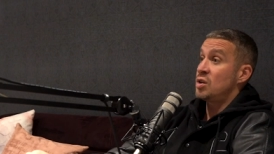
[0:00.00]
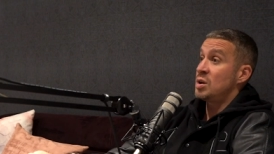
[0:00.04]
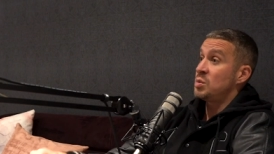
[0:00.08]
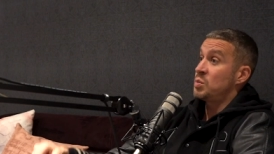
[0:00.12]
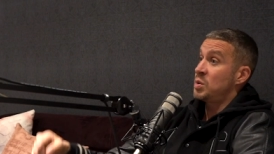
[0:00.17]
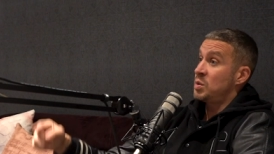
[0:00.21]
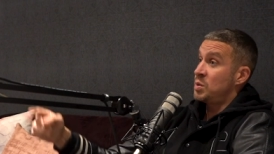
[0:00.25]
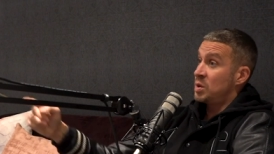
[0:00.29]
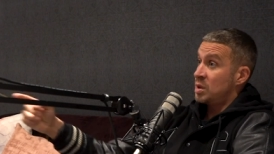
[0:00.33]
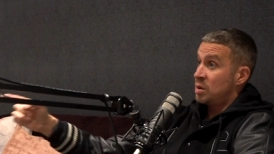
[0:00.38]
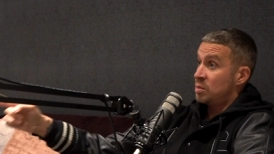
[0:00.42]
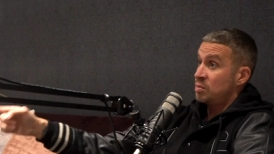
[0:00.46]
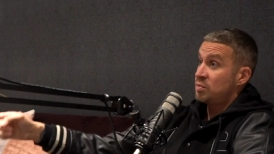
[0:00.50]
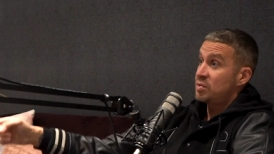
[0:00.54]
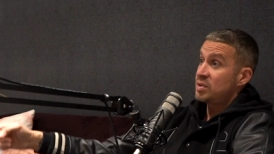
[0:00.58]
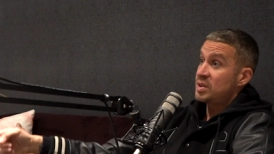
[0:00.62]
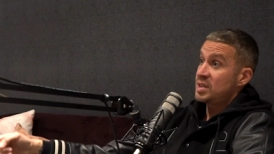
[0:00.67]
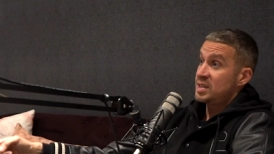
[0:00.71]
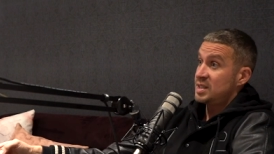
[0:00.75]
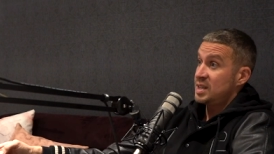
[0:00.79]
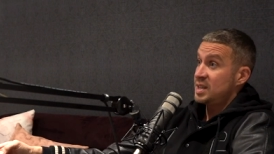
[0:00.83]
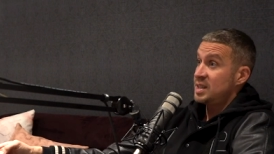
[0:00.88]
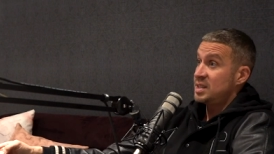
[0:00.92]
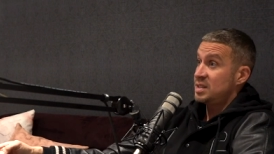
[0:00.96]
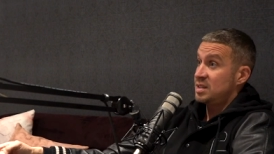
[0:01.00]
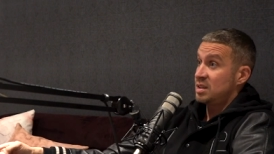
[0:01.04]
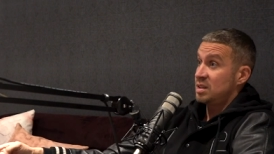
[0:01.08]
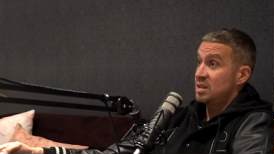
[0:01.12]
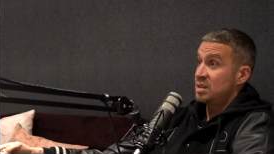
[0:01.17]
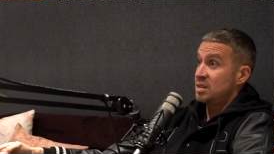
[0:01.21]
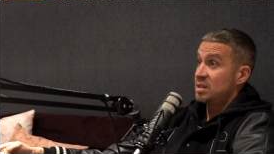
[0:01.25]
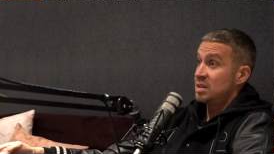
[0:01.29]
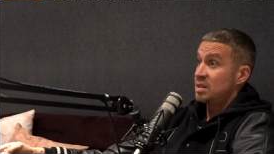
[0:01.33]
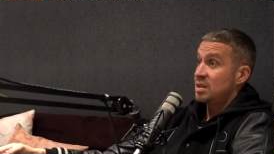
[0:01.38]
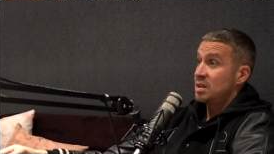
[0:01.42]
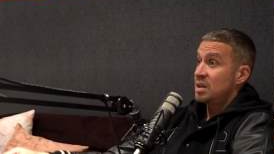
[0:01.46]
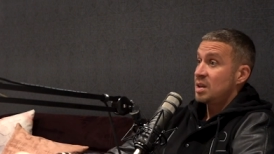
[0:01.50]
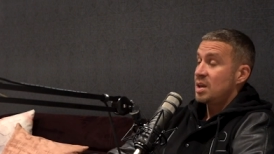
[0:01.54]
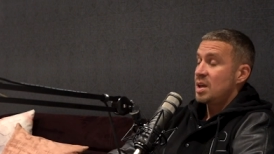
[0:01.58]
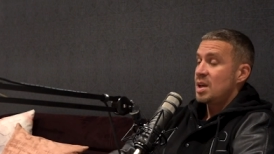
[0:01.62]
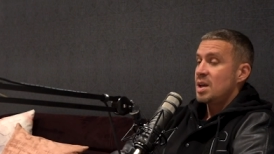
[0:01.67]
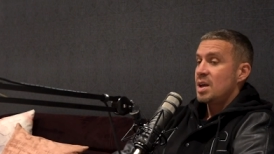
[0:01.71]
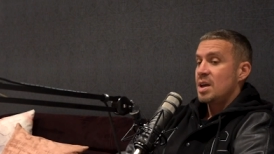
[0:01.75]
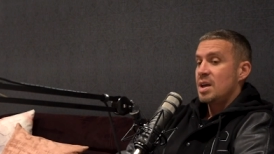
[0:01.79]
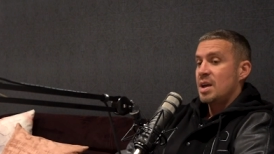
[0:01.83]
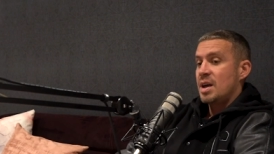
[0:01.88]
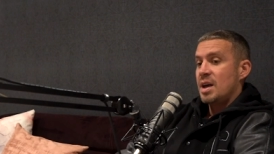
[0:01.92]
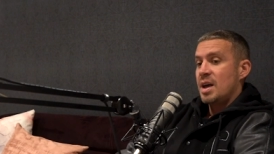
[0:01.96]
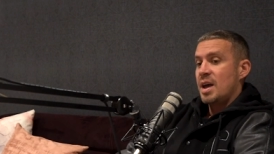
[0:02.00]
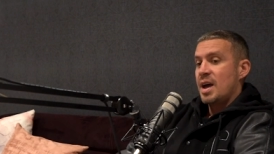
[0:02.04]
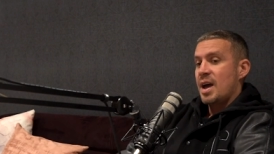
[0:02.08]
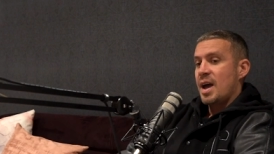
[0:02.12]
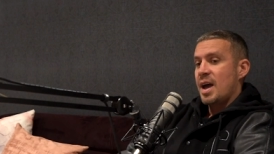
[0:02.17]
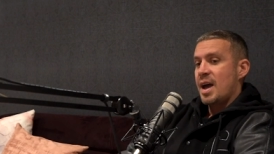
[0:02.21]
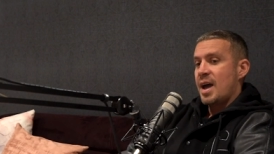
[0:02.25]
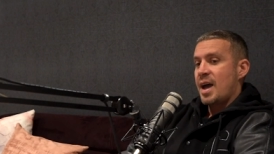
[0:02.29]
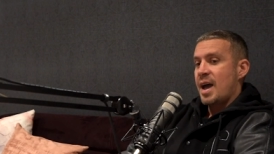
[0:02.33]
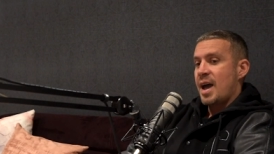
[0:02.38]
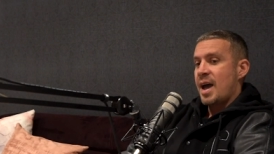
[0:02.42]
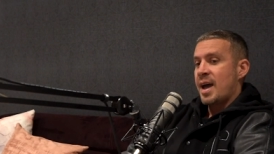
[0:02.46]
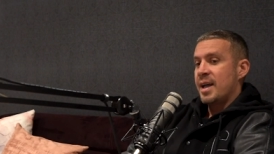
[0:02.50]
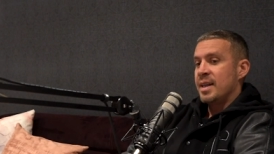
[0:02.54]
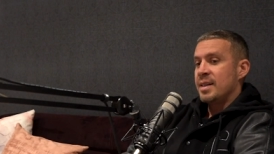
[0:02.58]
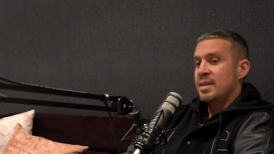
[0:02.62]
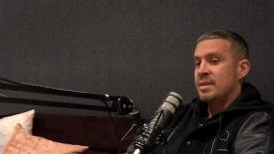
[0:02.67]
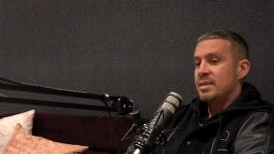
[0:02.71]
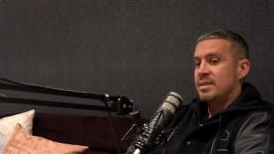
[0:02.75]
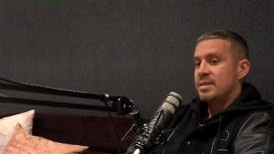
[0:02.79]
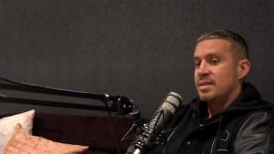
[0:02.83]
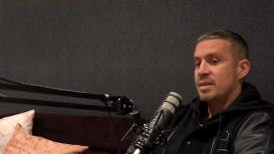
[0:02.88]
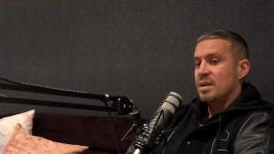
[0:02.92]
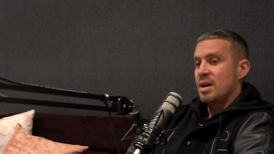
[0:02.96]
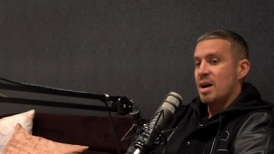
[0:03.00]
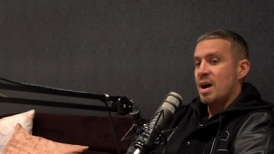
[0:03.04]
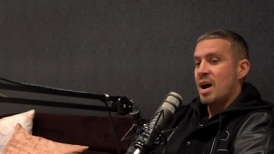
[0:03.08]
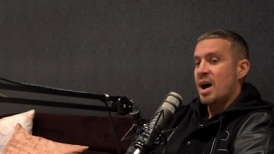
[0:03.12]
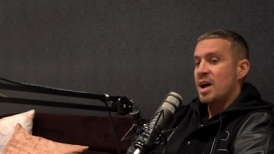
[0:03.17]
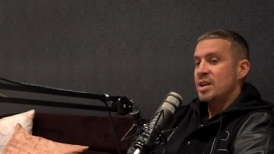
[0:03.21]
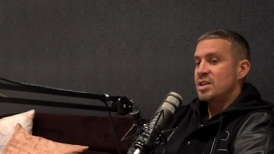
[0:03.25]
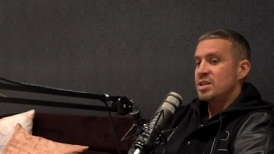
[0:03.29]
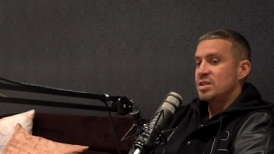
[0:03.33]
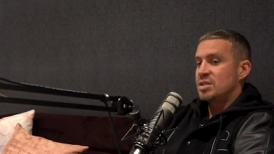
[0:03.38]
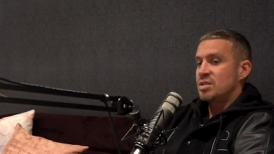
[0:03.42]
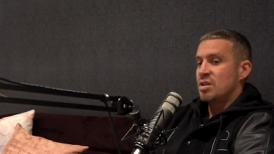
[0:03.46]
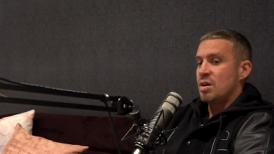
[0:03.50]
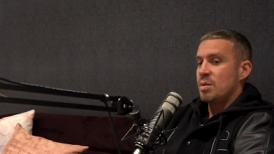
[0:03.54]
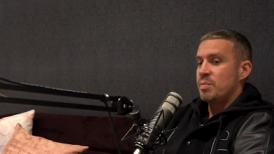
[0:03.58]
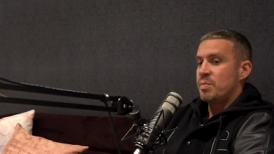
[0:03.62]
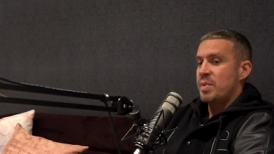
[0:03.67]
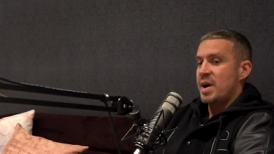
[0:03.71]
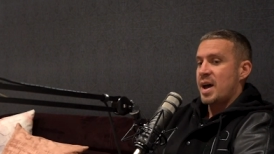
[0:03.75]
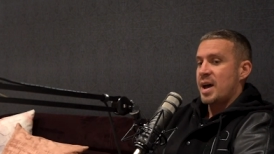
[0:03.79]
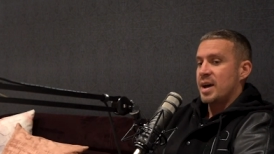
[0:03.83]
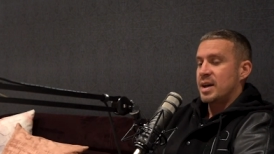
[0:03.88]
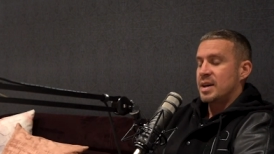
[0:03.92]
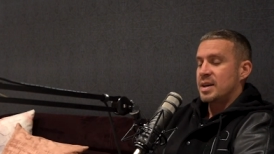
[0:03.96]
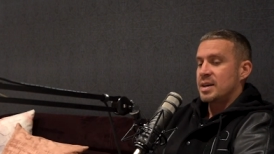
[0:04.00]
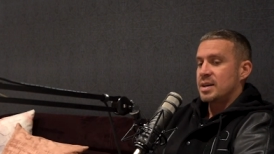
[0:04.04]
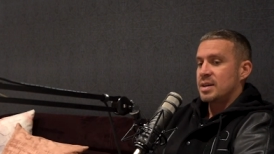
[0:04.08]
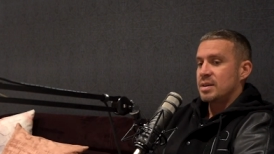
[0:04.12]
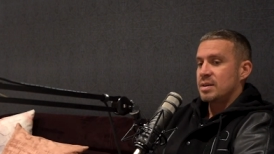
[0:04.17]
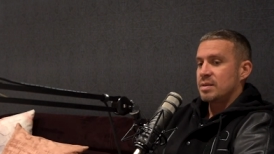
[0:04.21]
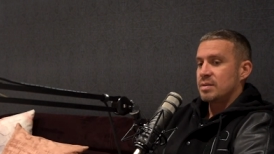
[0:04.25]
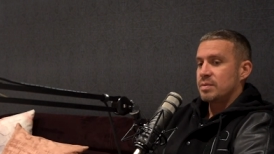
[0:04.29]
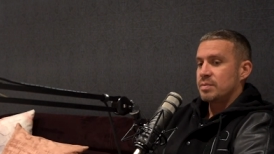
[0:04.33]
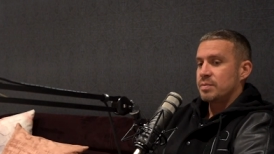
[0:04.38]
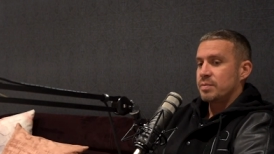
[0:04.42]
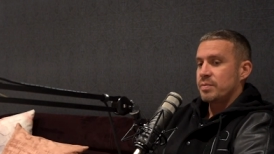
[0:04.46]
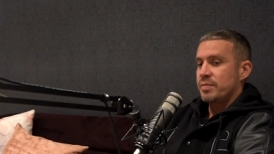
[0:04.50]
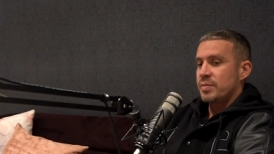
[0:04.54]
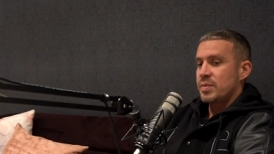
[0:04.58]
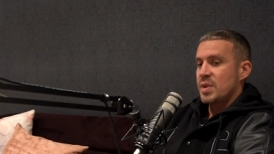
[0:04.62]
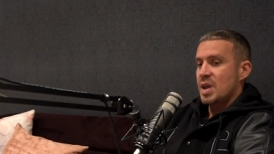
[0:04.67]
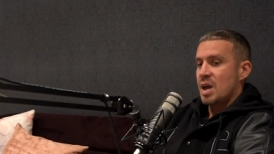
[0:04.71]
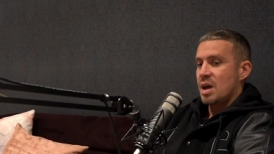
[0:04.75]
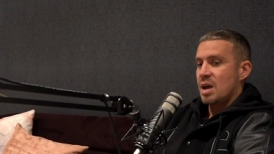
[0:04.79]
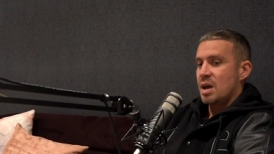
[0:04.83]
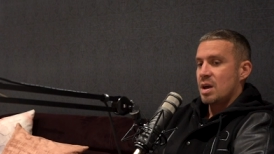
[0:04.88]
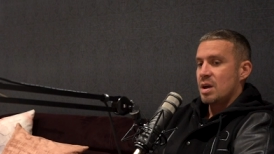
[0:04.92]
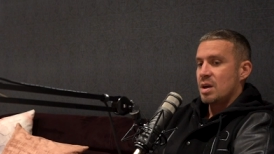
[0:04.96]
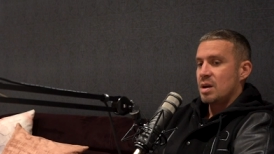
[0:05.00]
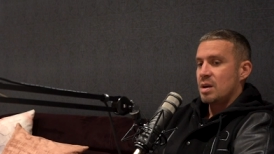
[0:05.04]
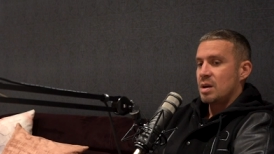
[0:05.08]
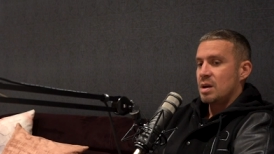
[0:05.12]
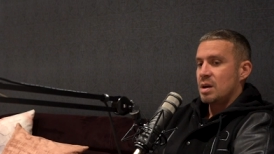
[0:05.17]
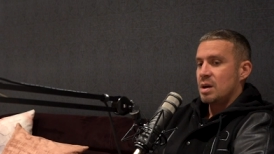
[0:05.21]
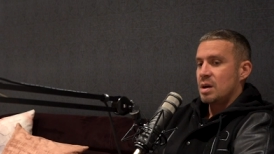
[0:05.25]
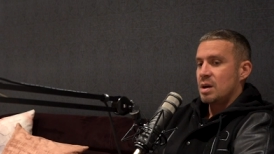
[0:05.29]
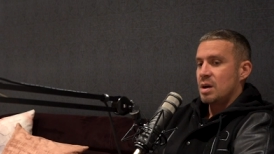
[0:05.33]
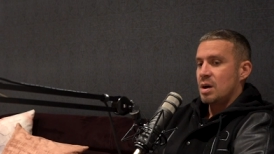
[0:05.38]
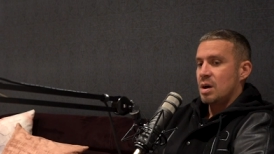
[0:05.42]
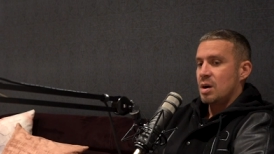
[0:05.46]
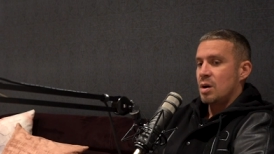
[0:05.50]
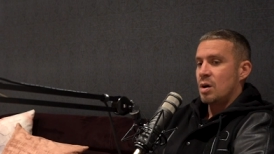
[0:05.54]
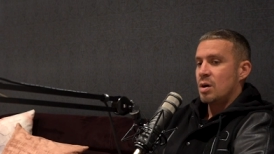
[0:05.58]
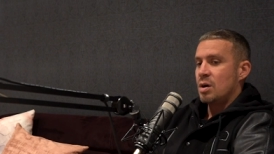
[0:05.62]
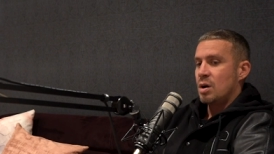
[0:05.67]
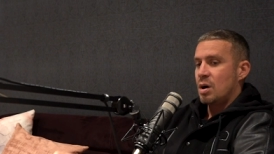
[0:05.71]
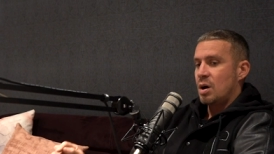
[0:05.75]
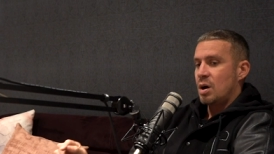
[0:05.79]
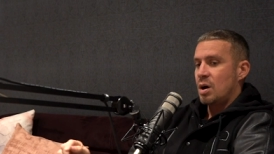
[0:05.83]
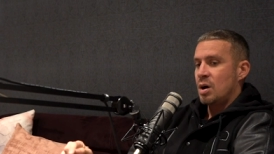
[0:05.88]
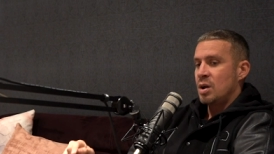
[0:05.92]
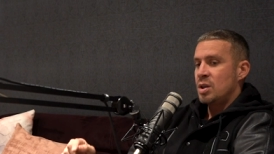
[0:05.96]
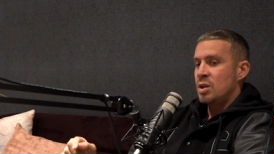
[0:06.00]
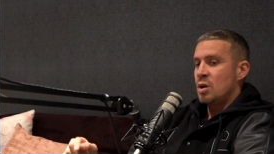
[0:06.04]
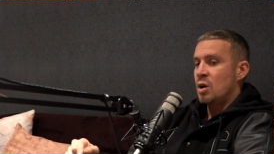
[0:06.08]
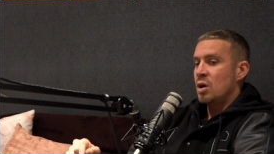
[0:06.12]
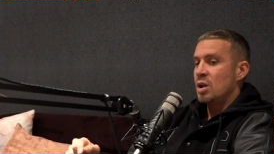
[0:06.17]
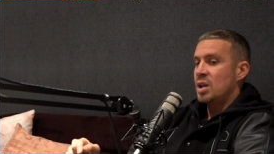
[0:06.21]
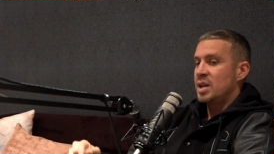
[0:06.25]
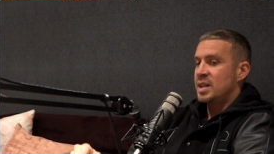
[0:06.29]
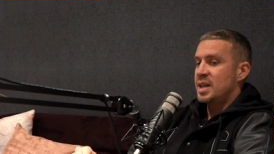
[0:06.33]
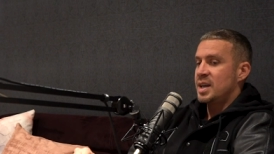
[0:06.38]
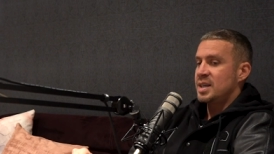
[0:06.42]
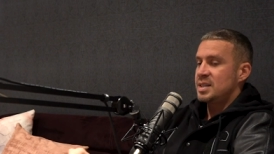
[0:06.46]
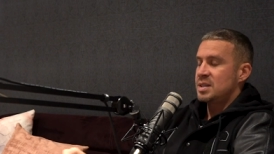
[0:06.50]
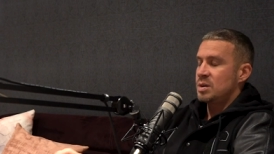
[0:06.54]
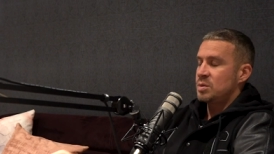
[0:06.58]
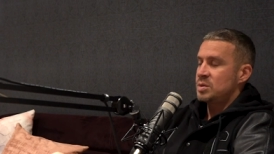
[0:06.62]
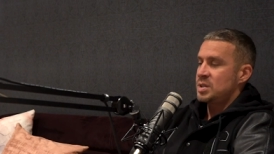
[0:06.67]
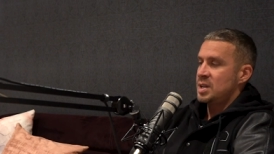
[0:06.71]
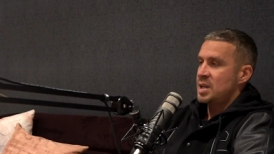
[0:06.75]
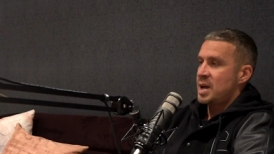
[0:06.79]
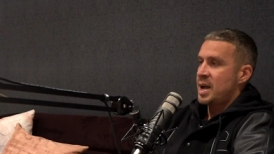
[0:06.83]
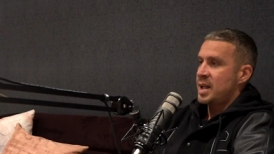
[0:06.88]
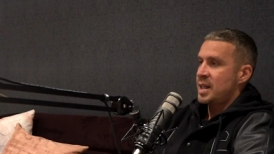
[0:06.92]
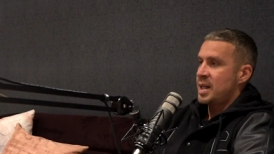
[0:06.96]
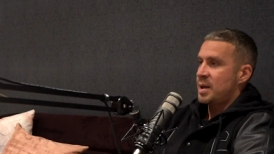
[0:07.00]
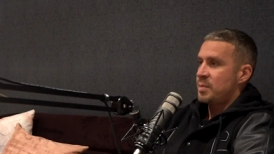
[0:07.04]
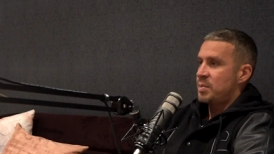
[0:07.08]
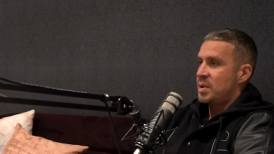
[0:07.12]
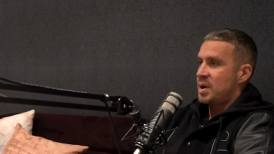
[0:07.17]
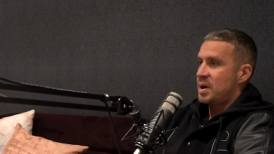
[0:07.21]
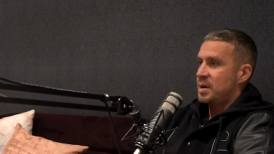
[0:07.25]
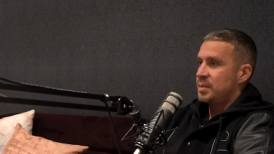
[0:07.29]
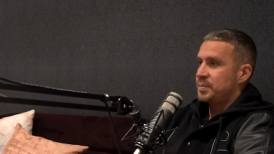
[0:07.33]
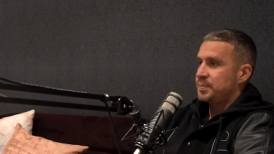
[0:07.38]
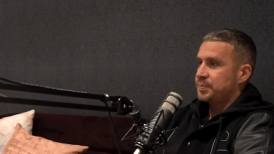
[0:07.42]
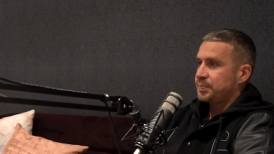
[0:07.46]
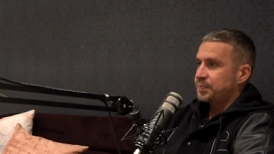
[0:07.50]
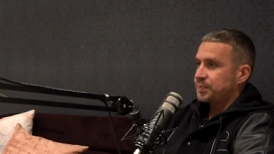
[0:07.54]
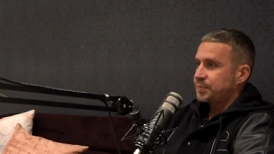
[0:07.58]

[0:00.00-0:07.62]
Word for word: joined. We went on pre-season, and I just got back. Uh, in the holidays, I was in Iron Park